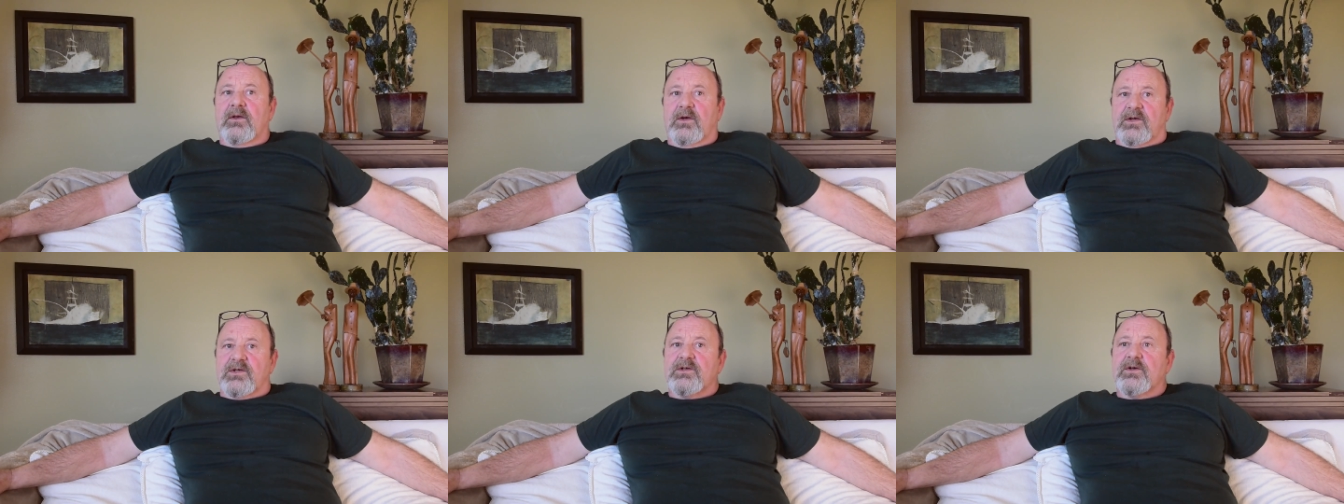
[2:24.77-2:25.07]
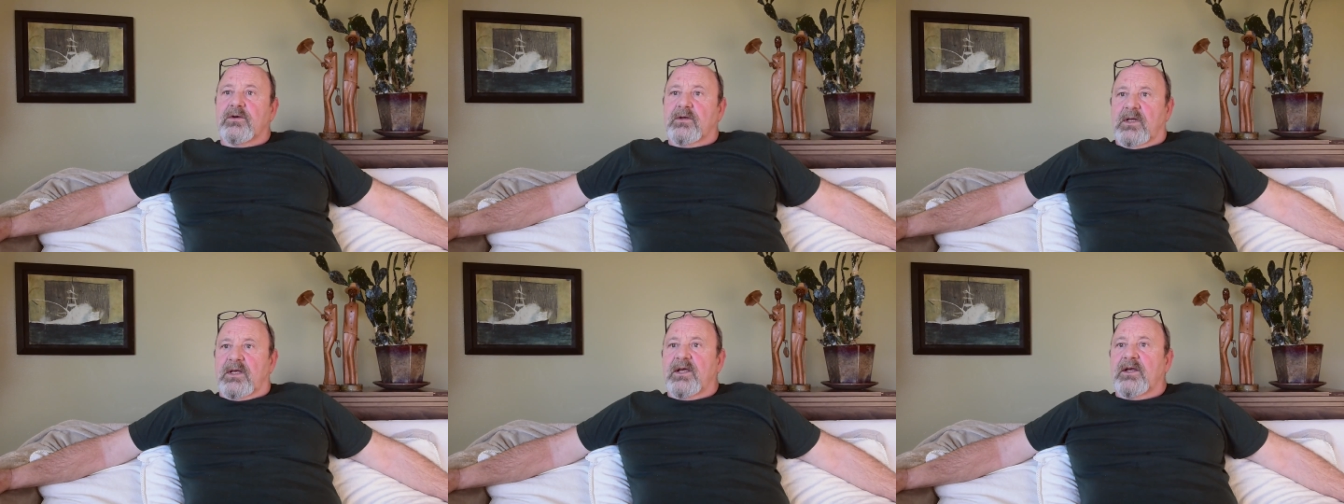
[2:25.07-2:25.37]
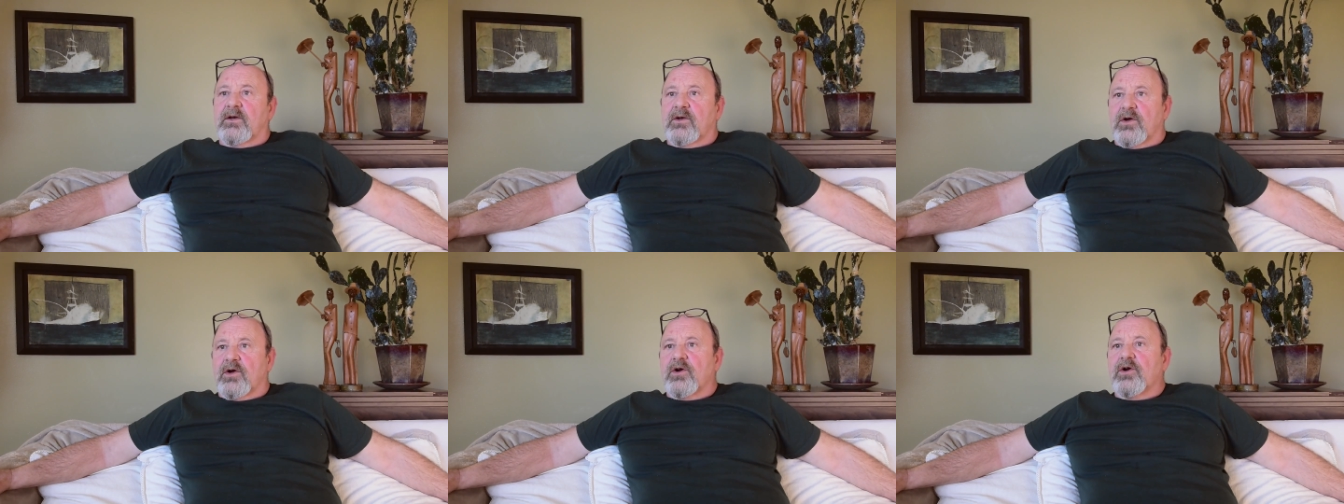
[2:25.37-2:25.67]
you're
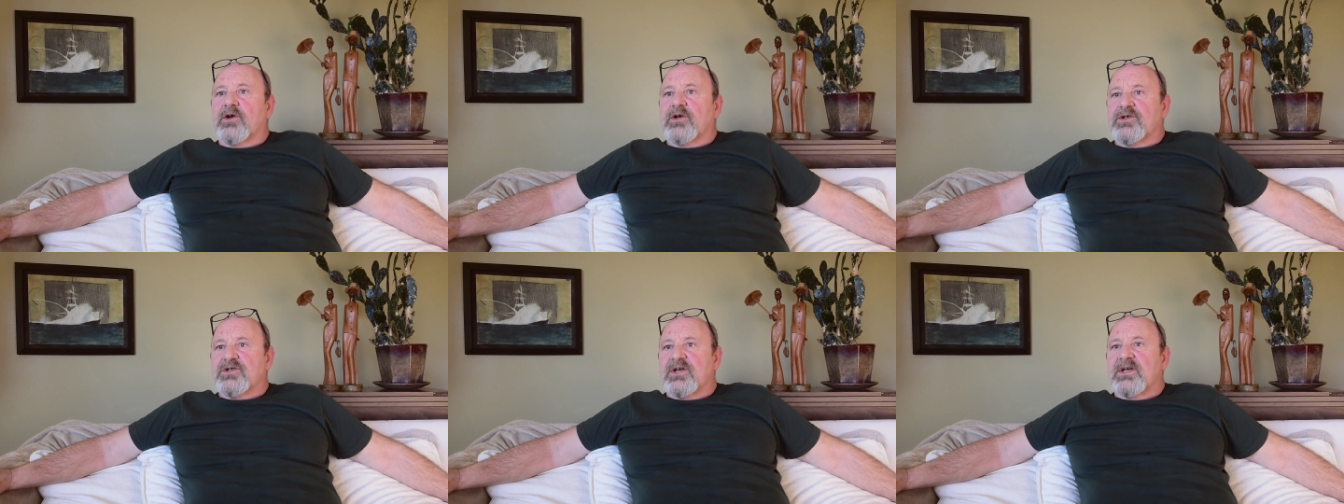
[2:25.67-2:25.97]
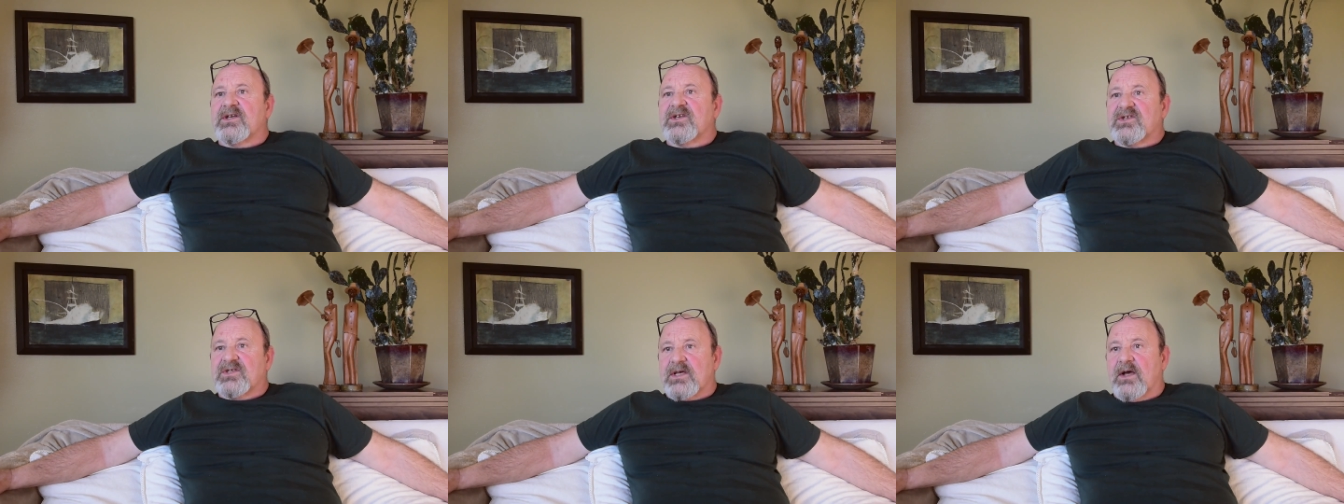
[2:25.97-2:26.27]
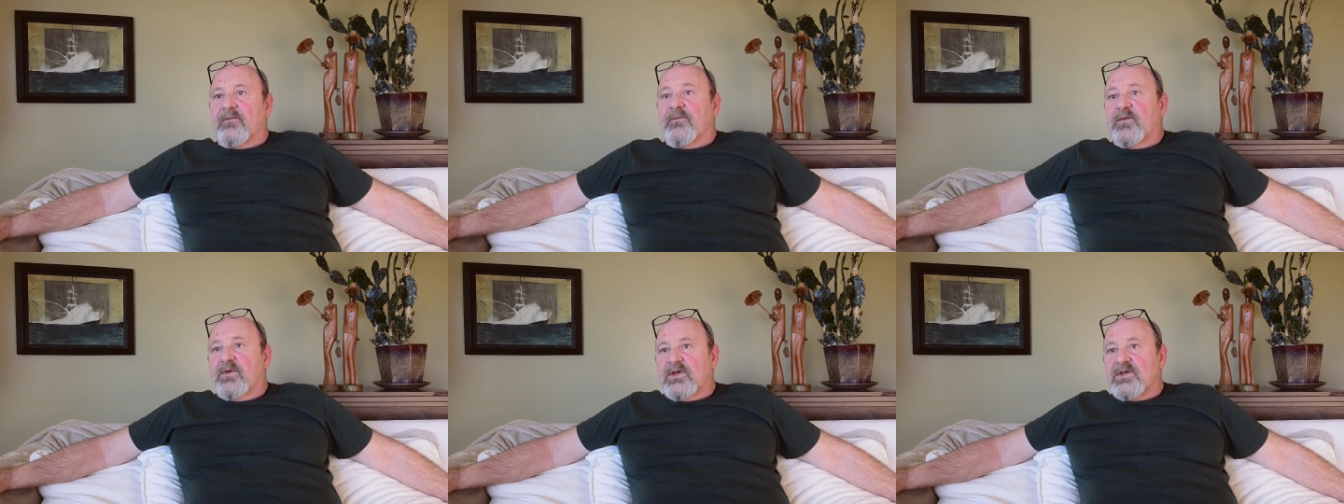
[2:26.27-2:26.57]
certainly encouraging
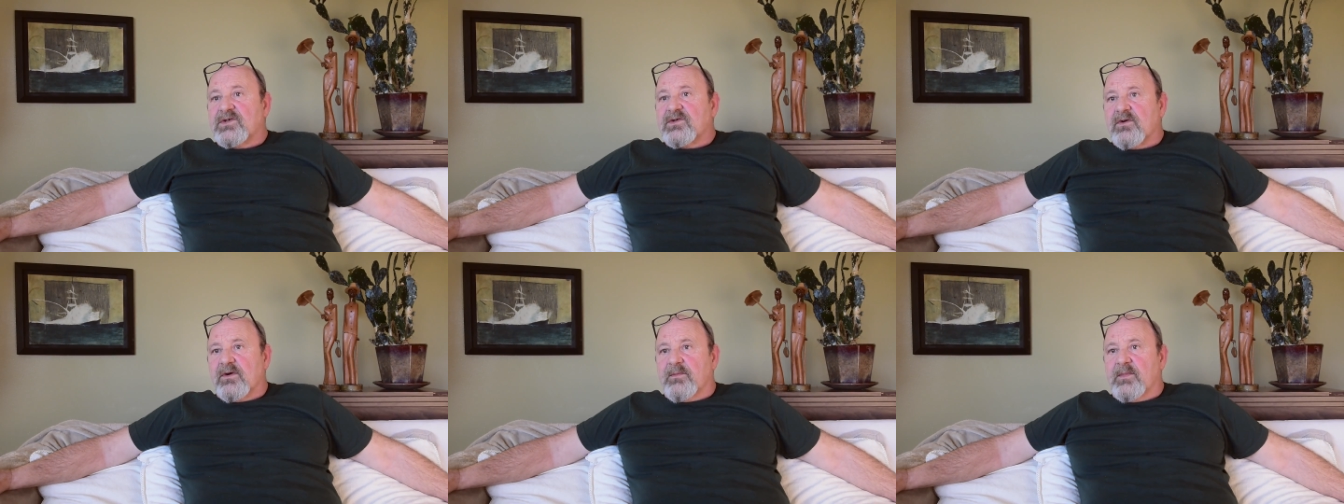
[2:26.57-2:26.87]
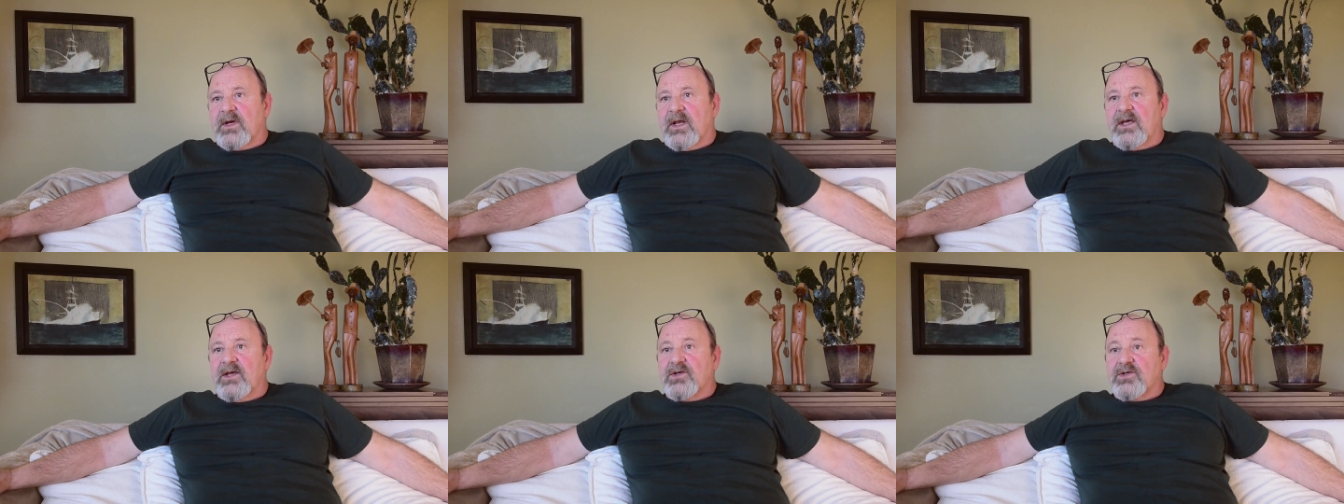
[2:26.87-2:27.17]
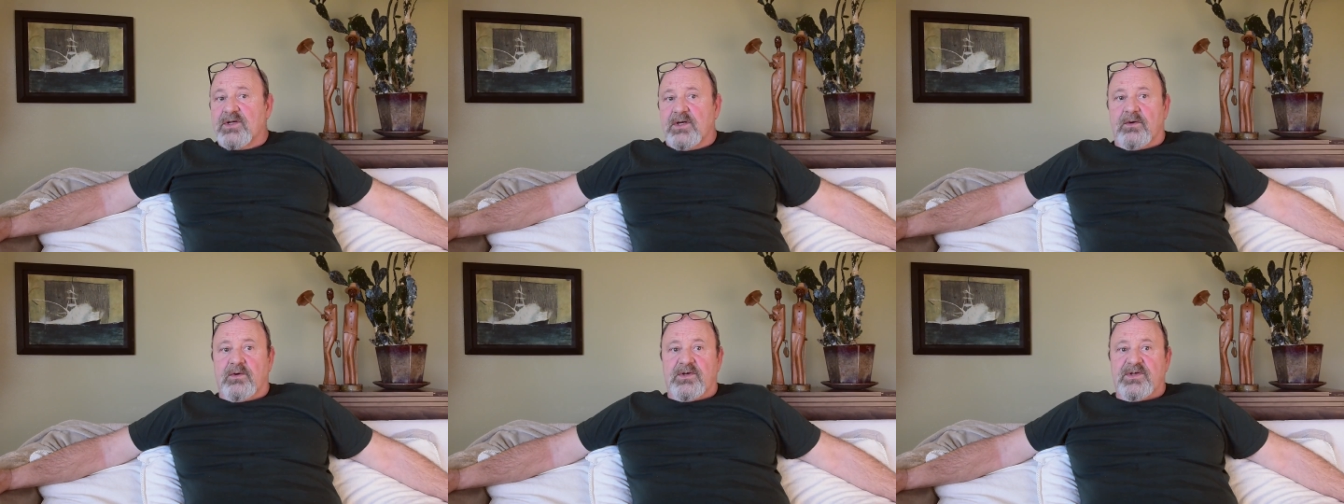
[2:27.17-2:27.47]
self
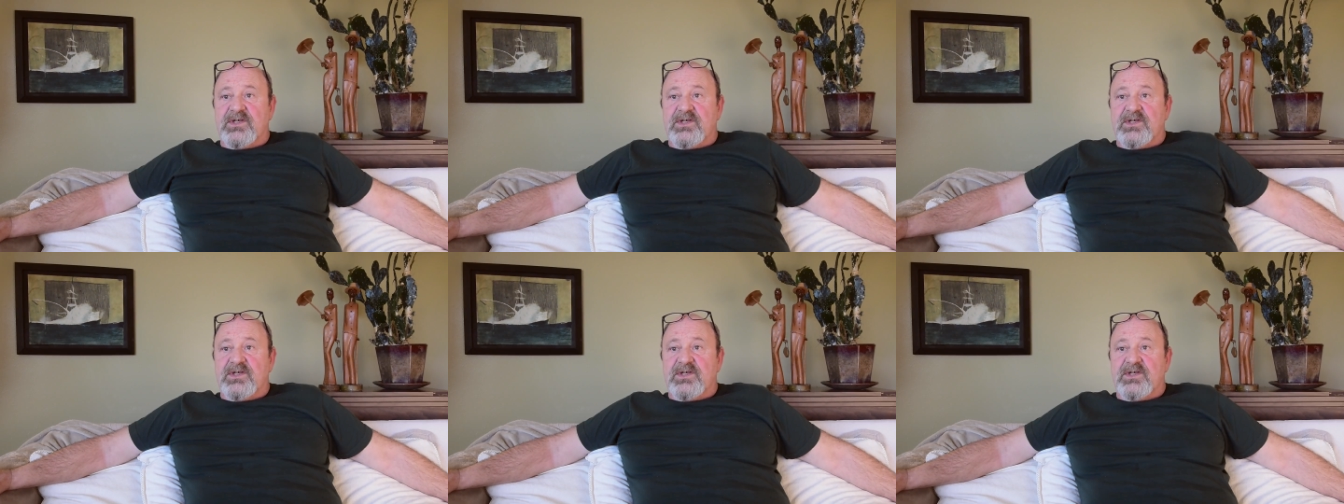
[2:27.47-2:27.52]
discrimination